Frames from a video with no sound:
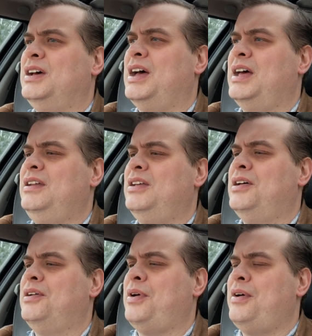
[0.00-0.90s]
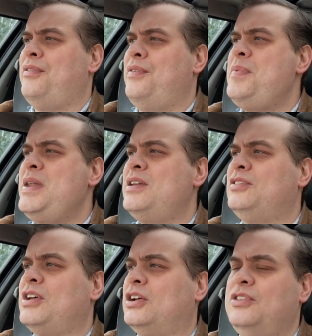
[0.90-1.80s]
and uh, I've been in
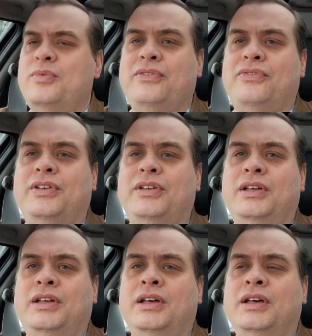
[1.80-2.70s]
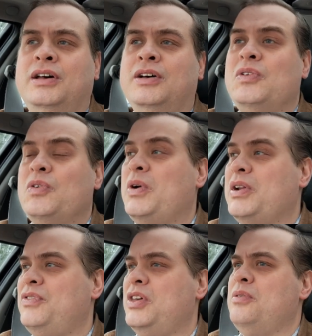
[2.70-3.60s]
discussion with
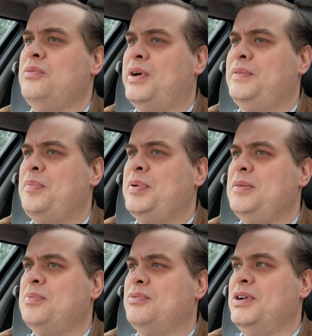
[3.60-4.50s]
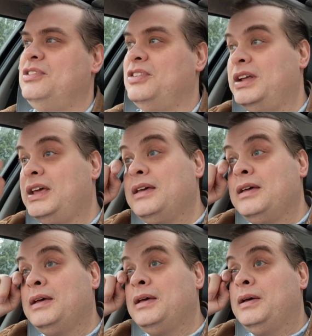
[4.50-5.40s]
quite a few other people recently.
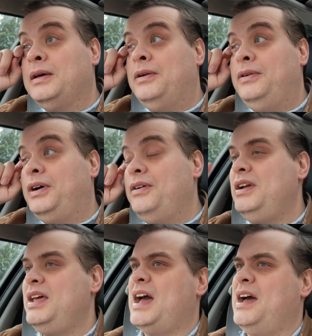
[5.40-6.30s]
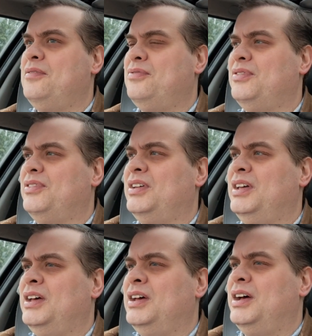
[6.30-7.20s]
Not only have
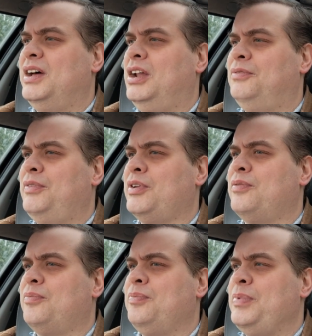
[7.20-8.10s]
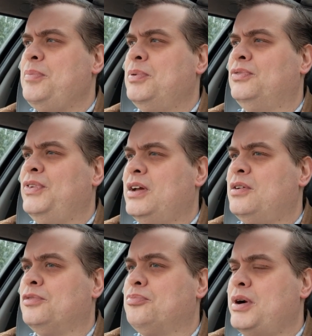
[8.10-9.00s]
a lot of other people's
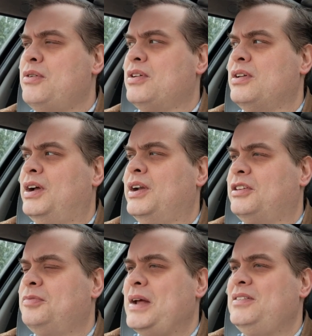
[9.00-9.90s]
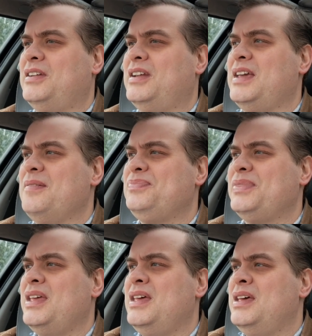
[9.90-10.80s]
vehicles broken unexpectedly
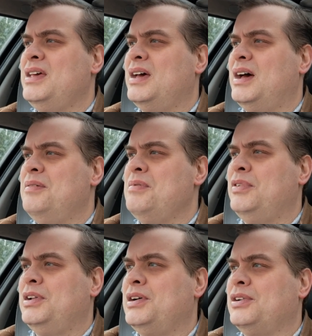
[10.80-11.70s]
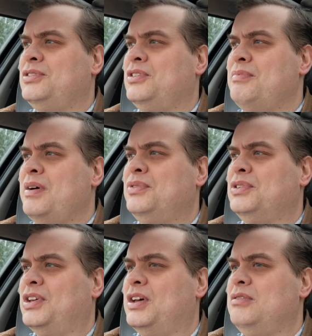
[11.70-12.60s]
um, in the last sort of month
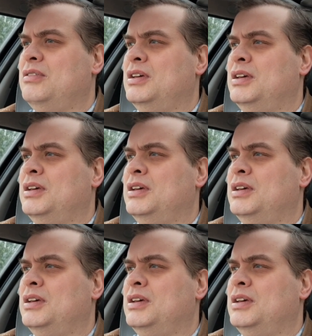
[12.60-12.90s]
or so,